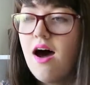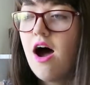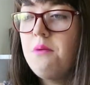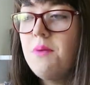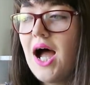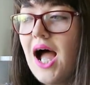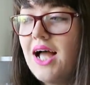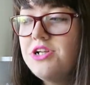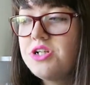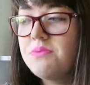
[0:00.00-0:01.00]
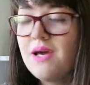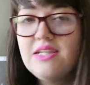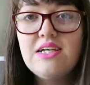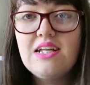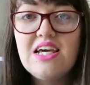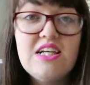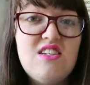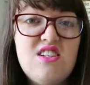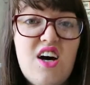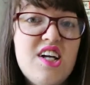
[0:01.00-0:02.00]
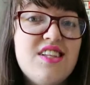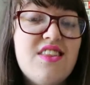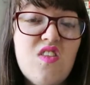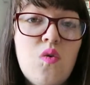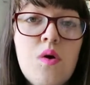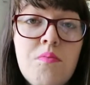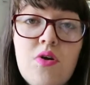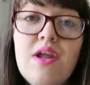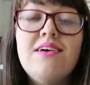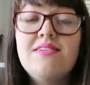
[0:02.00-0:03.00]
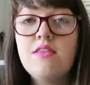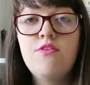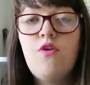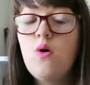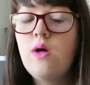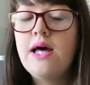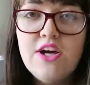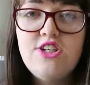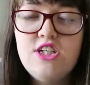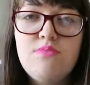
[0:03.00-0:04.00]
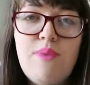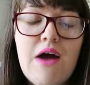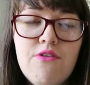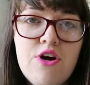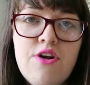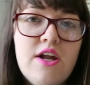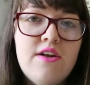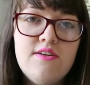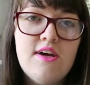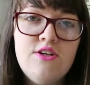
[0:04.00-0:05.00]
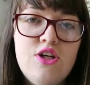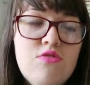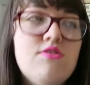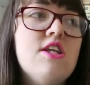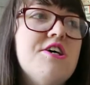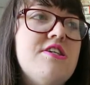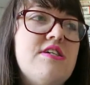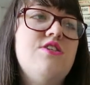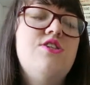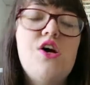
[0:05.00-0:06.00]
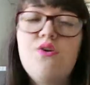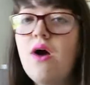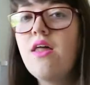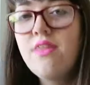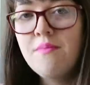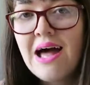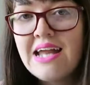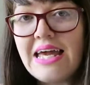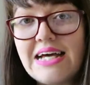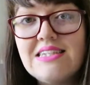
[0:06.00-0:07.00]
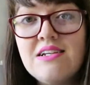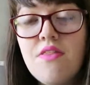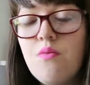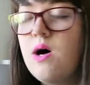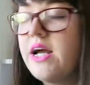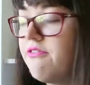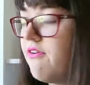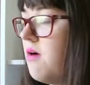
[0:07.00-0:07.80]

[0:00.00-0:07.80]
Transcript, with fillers: and basically it's decided that the woman is at the fault, that she's barren and useless, so the man gets another wife,